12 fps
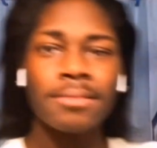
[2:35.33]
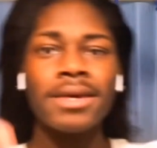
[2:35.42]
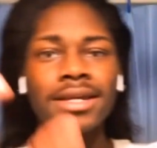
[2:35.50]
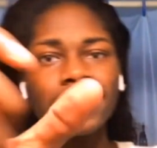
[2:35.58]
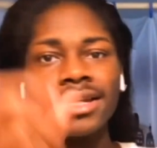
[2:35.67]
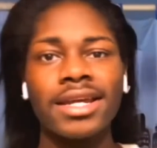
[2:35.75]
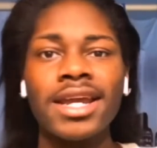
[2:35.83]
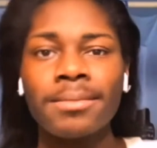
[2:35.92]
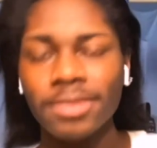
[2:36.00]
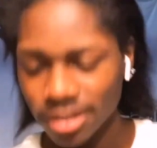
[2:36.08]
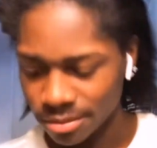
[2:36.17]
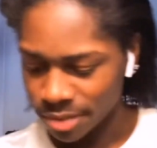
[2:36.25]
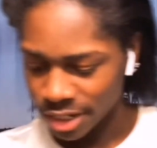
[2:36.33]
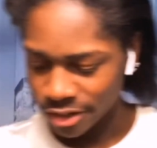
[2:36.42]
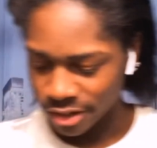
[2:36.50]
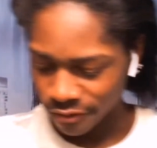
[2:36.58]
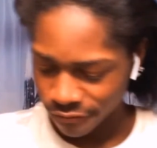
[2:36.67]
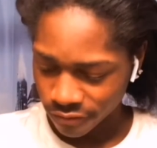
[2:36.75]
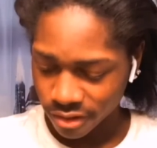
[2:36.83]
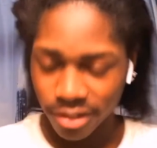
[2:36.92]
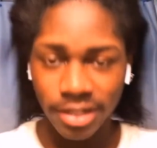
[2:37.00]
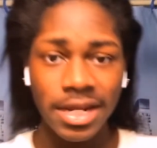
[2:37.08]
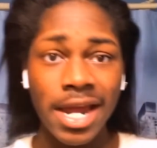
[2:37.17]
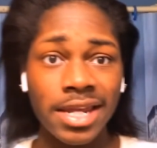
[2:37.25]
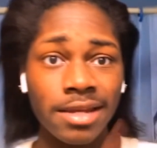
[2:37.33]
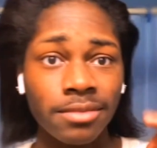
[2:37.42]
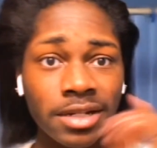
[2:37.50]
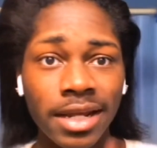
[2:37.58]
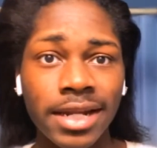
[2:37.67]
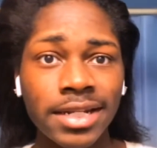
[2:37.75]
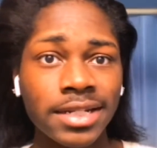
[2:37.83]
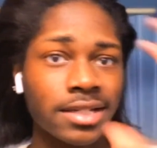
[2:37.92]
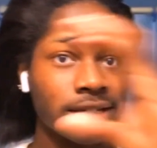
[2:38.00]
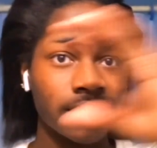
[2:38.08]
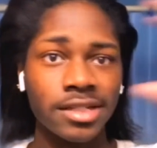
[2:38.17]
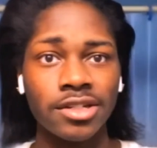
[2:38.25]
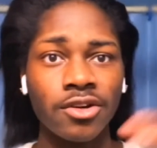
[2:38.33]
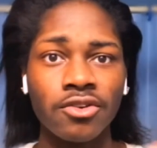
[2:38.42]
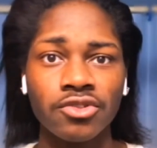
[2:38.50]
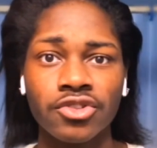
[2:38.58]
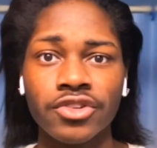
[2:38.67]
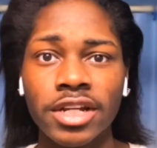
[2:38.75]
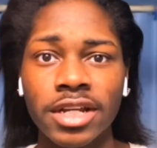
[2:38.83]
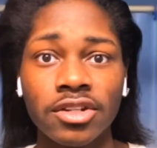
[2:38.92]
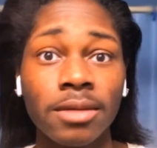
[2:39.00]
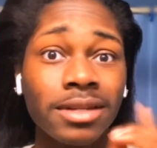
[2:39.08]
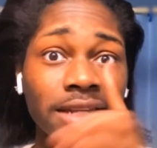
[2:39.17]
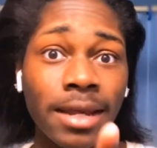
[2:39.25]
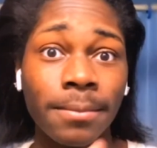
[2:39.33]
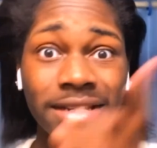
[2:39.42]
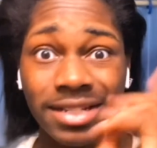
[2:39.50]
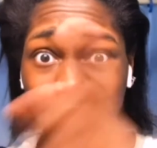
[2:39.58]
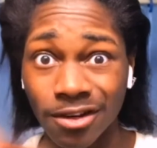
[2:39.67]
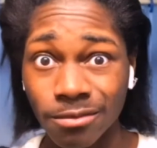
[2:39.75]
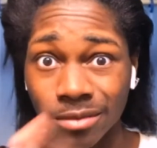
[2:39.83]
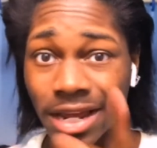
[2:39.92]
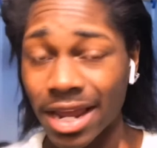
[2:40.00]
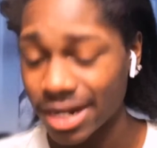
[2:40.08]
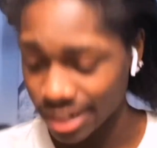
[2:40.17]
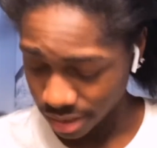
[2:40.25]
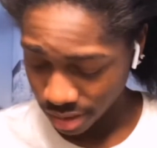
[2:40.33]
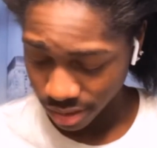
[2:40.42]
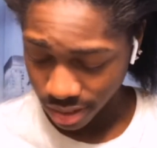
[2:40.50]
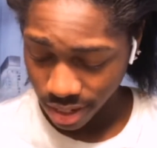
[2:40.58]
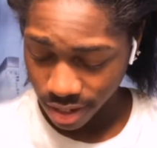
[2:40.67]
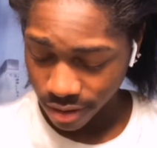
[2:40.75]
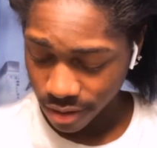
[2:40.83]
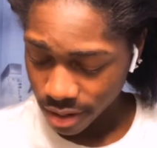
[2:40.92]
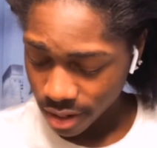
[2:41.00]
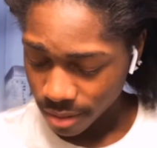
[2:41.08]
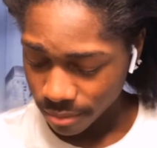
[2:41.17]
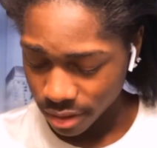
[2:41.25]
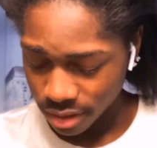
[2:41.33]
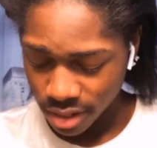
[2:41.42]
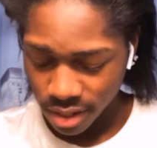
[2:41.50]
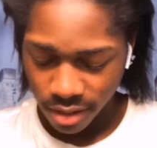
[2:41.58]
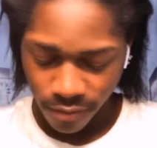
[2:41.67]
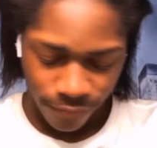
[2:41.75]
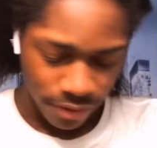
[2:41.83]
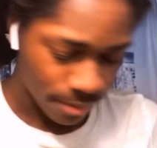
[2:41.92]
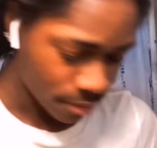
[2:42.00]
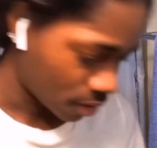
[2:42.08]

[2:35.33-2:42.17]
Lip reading: the camera look bigger in the front, because I keep looking at this because this is the whole screen, so I'm looking at myself, but I need to look there. But yeah, I'm gonna take this